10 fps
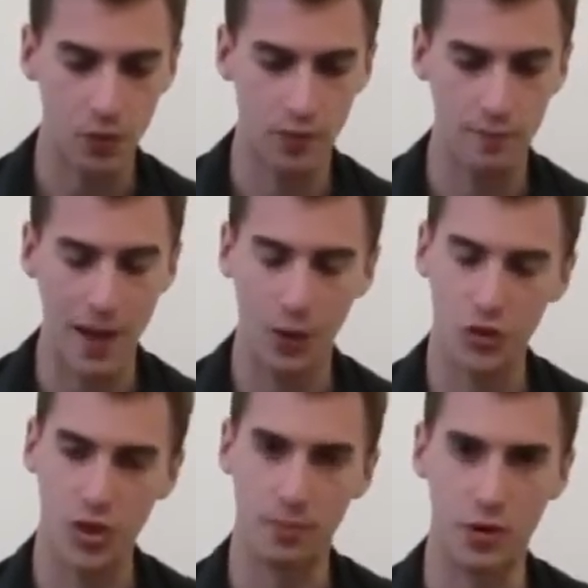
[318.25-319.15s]
with
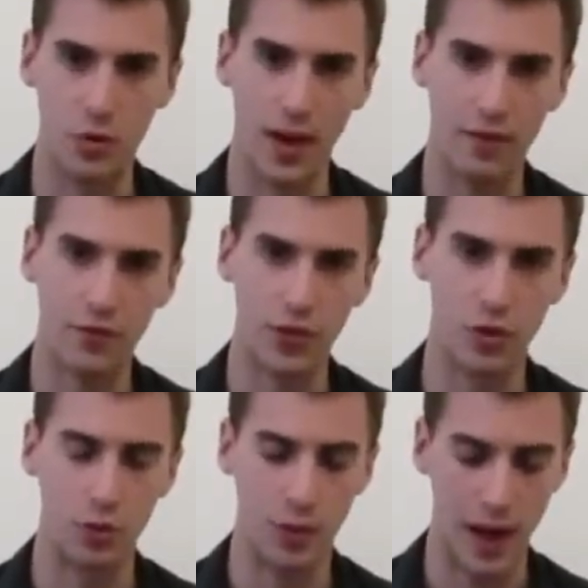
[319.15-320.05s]
MailChimp, you have
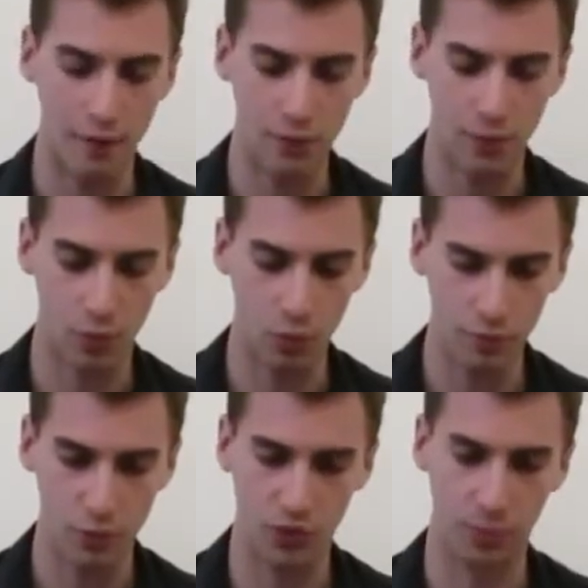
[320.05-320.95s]
to,
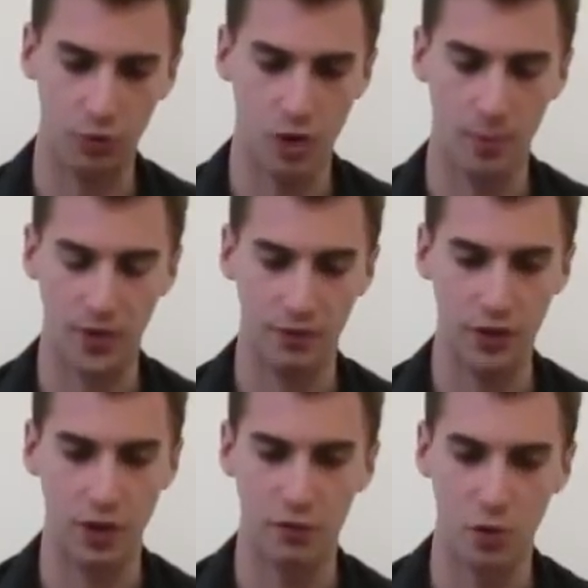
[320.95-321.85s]
all of your subscribers
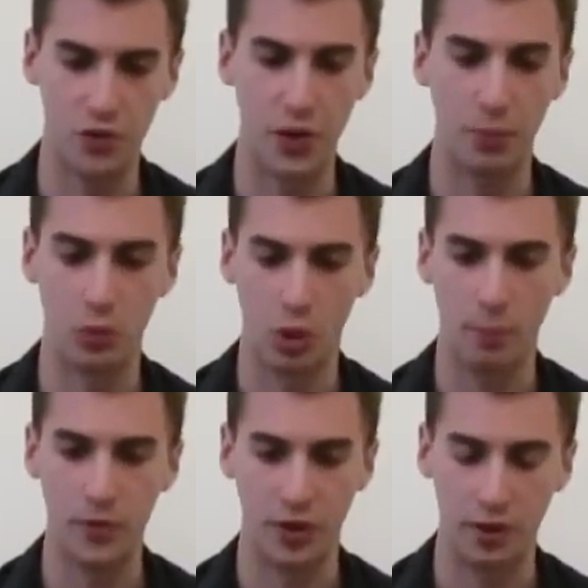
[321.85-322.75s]
have to go for a
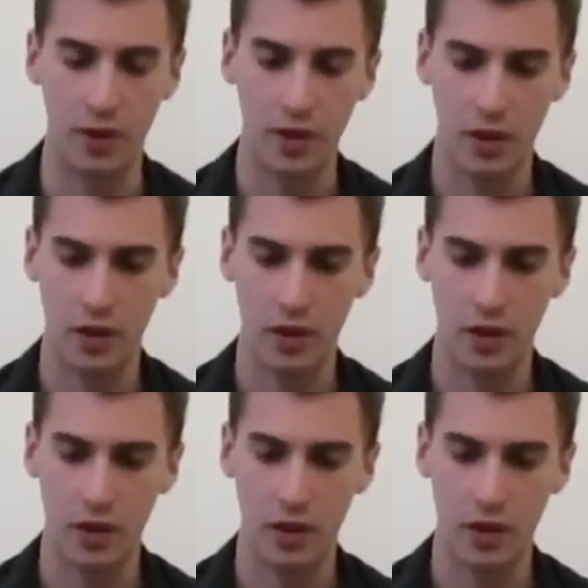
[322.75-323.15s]
double opt-in,